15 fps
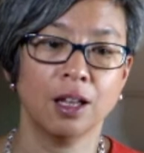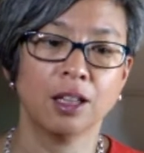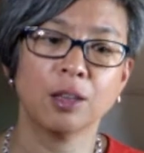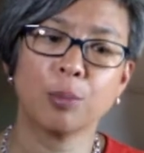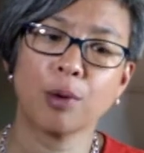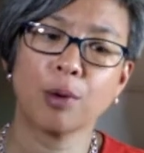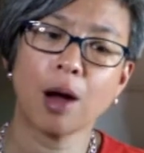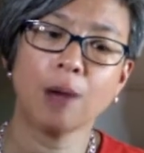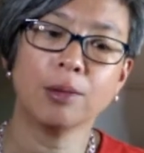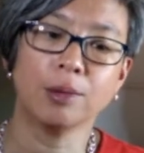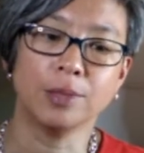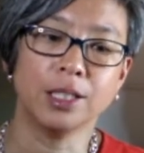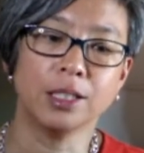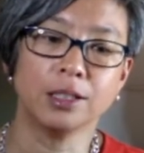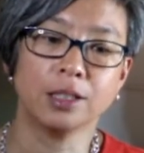The
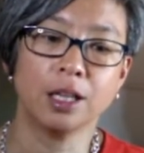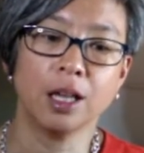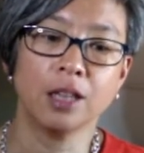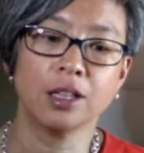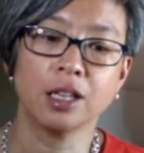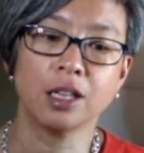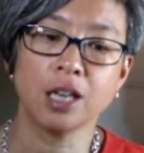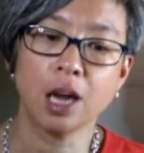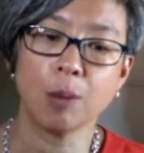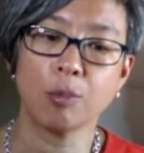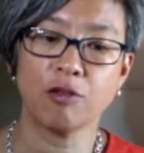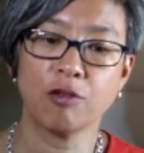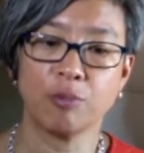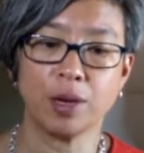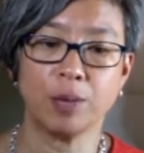problem is the
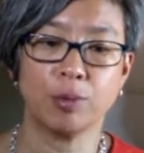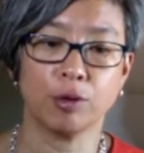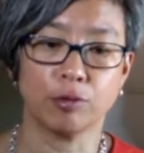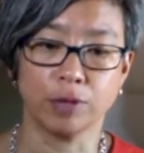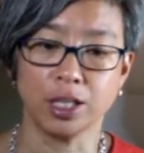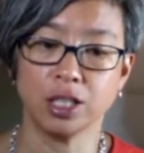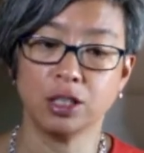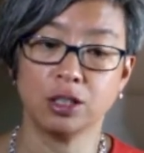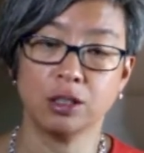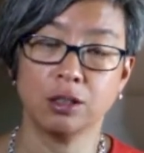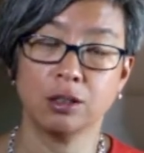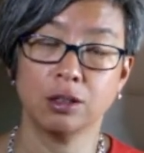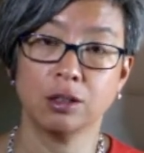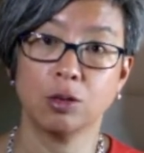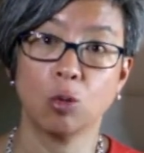number of people reached,
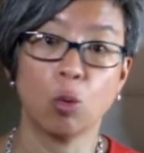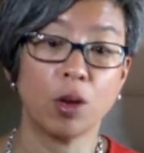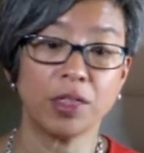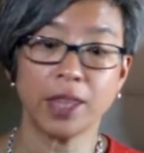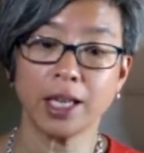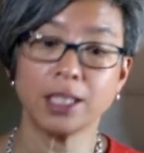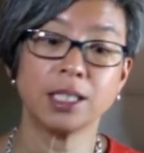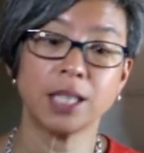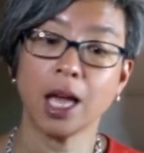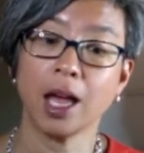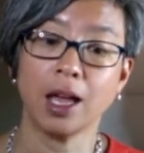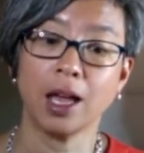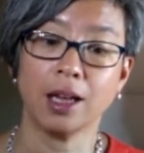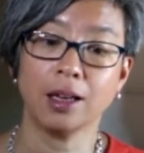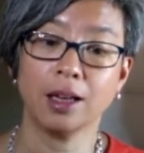what they
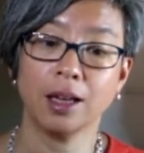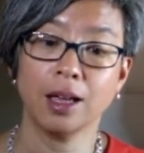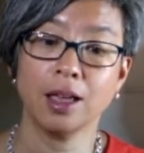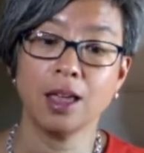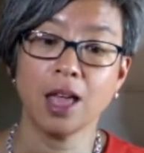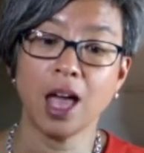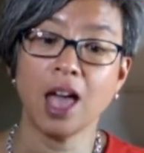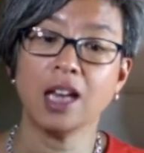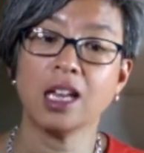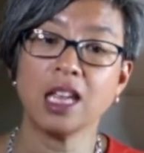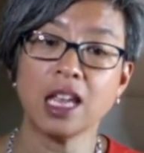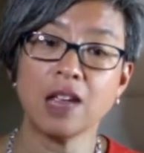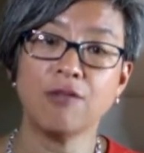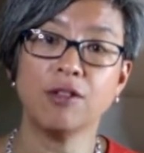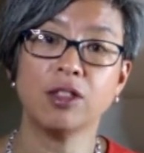say, and
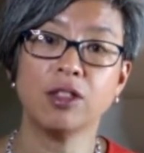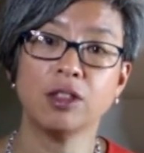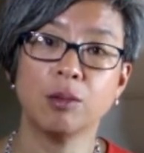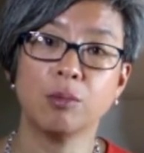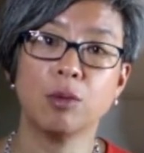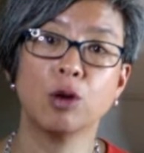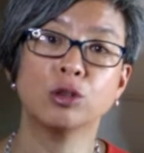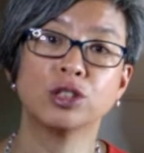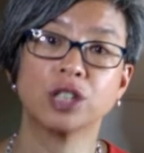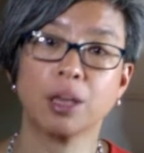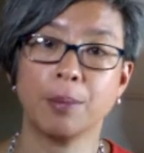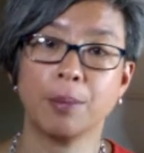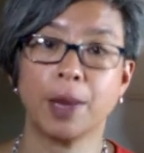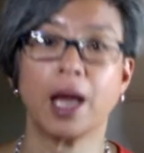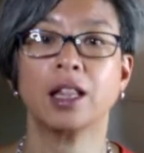even the most
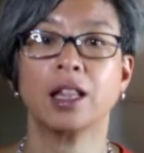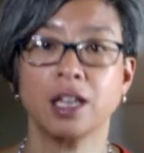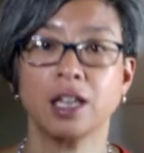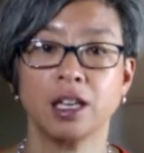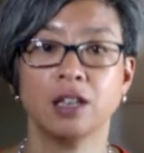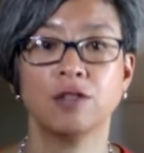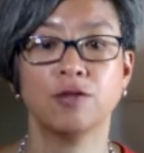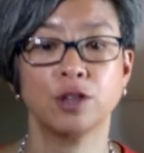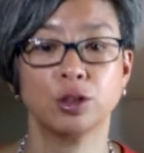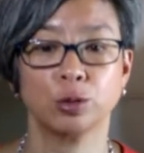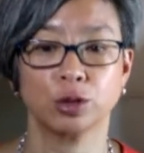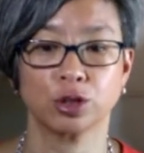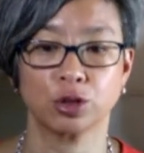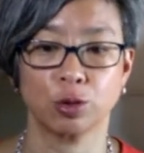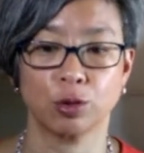compelling
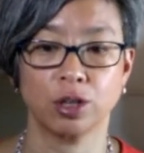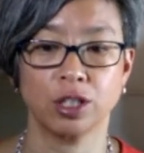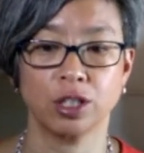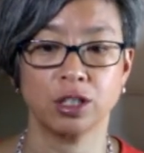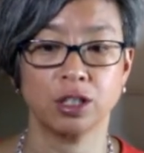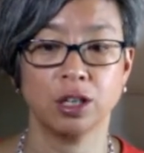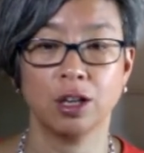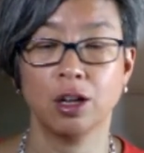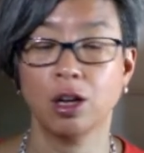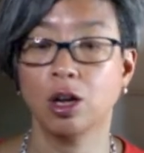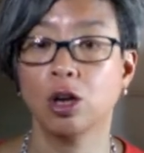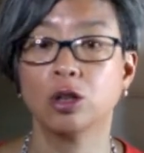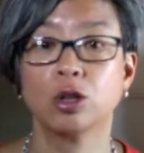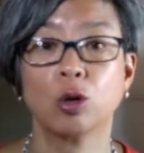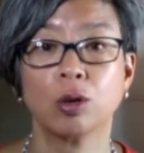individual stories
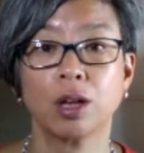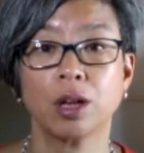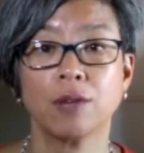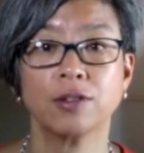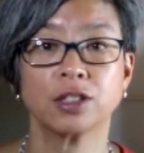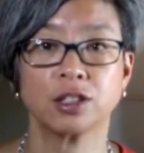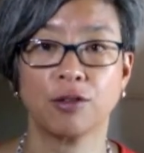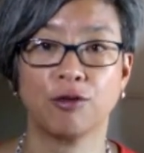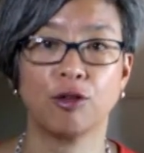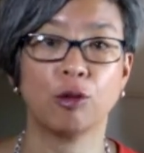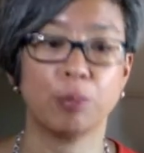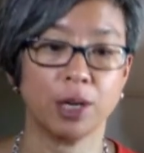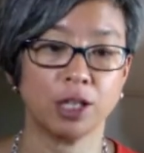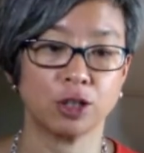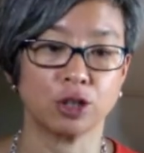don't give us the full
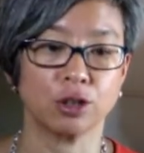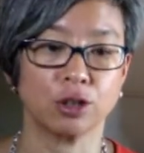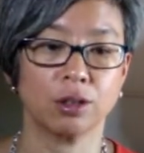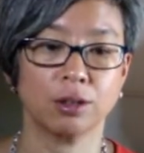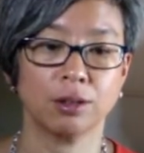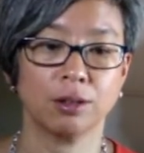picture.